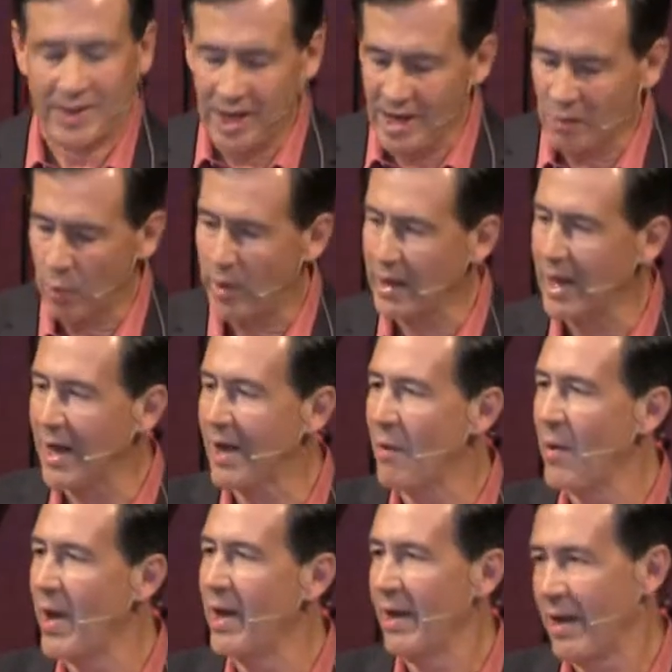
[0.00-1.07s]
They take one guy
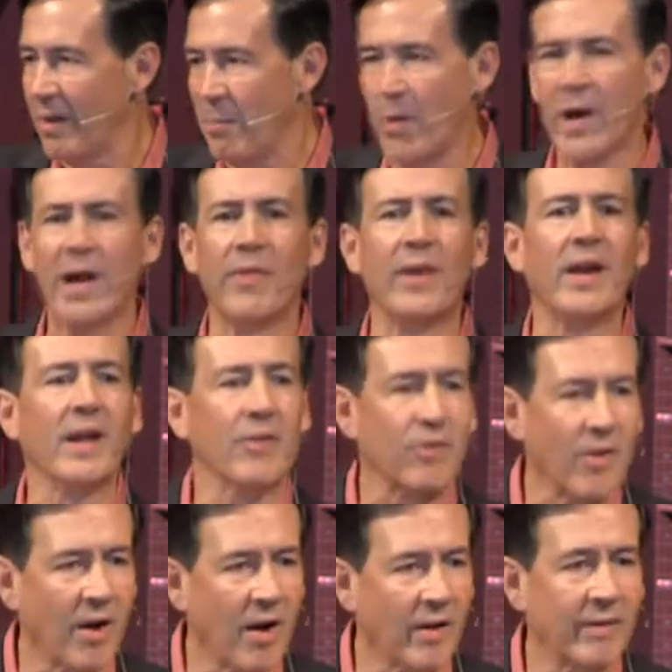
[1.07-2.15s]
away. They bring in the next
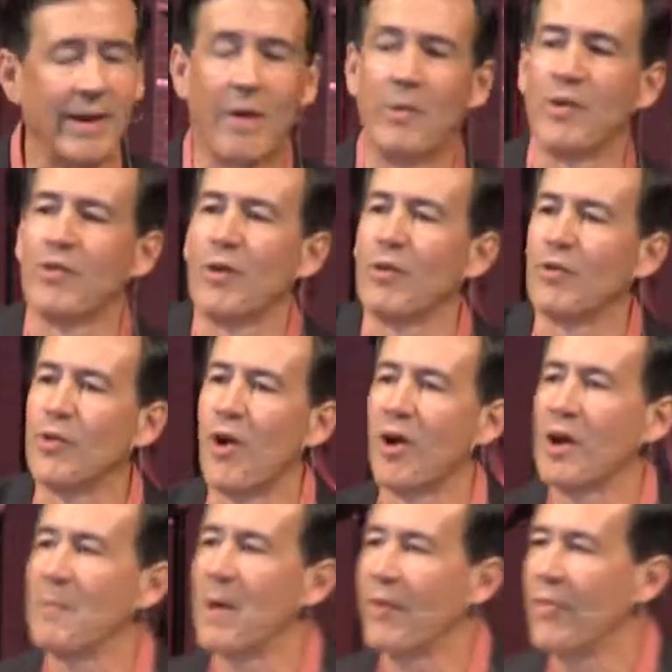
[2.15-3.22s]
guard. Now he starts
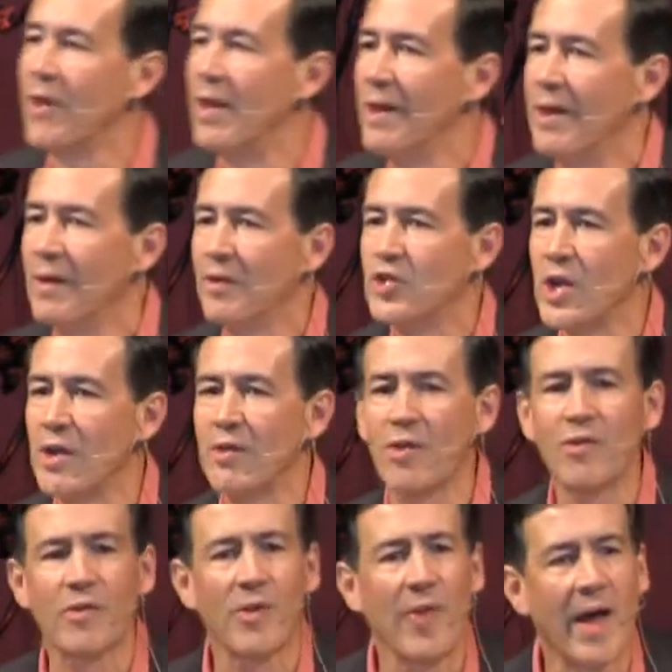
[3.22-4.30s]
talking about
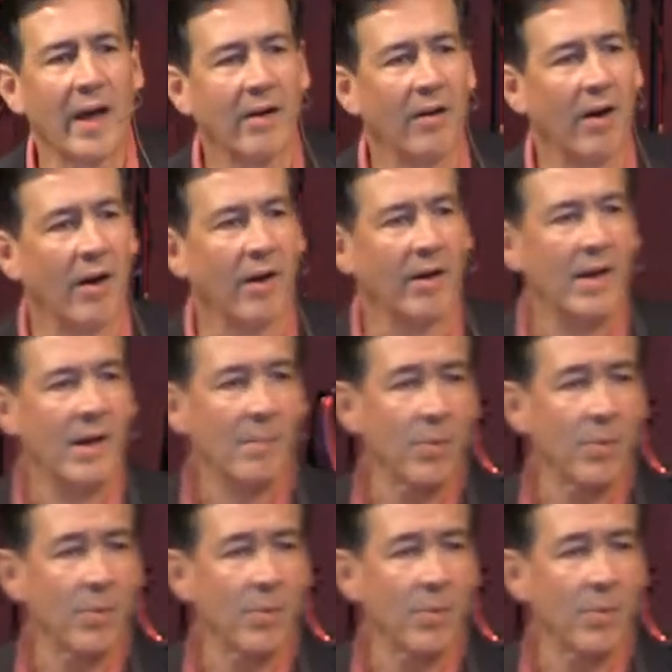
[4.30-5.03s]
Jesus to that guard.